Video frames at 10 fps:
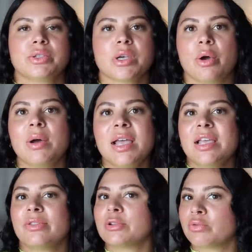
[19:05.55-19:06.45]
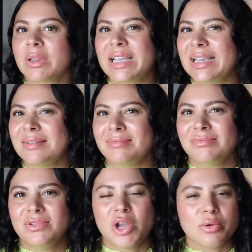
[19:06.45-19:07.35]
So there's really
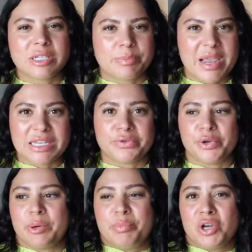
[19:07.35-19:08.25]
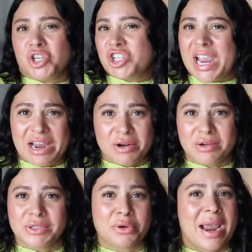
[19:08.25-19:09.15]
no space for you to put
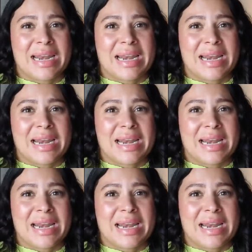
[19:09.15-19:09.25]
chairs or